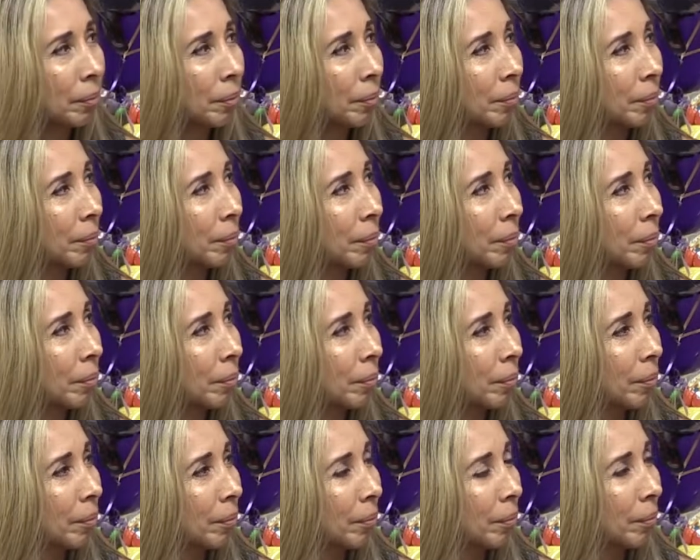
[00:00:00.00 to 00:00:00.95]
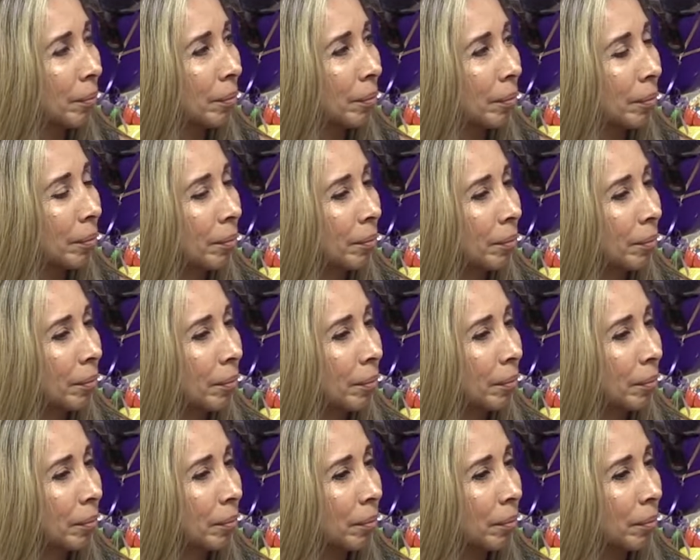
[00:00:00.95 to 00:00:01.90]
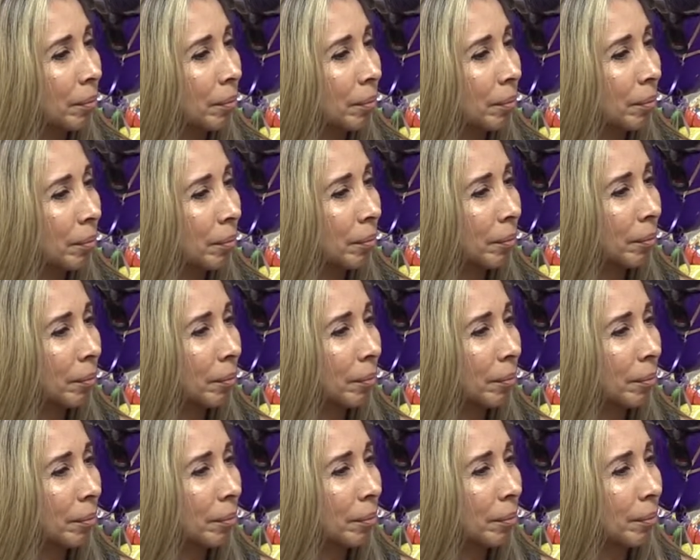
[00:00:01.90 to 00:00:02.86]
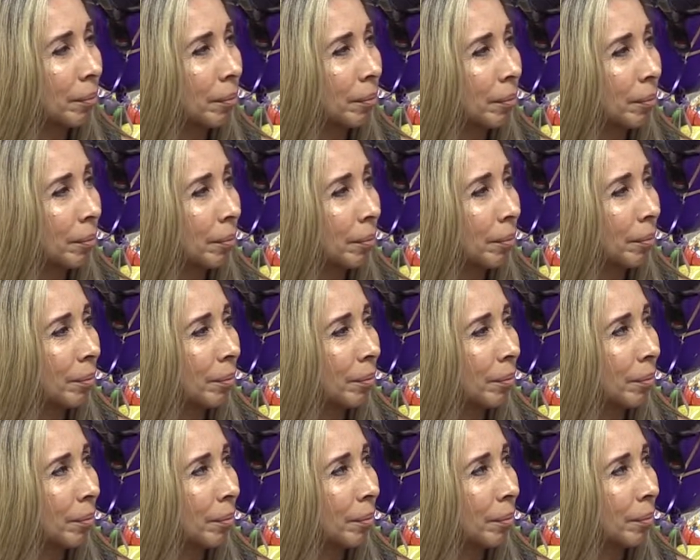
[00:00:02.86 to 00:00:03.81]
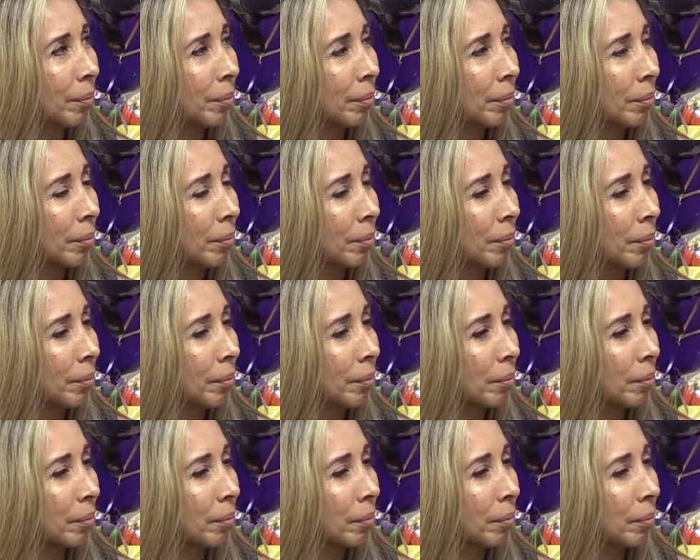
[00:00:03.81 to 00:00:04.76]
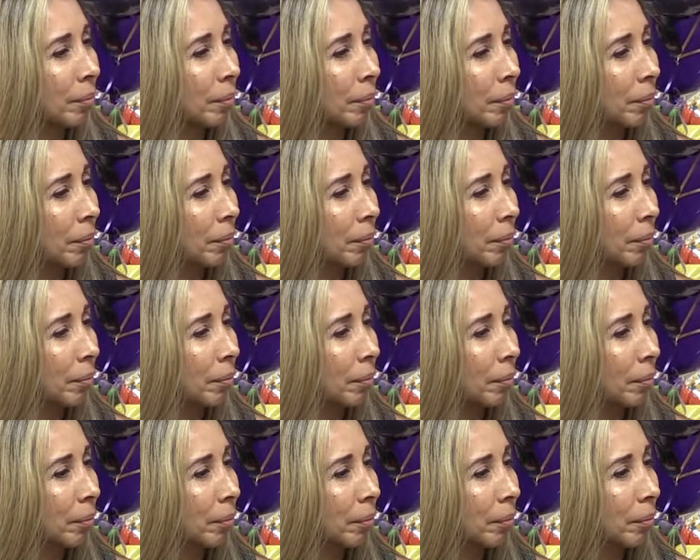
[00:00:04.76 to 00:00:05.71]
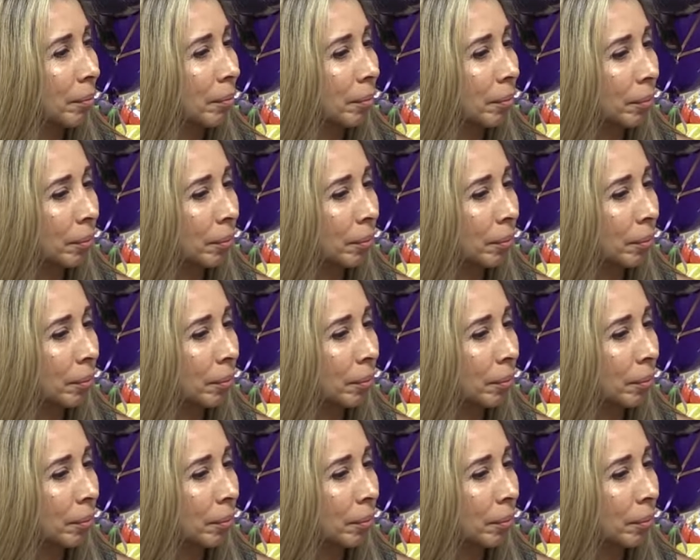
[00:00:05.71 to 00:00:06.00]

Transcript: The person shown says nothing.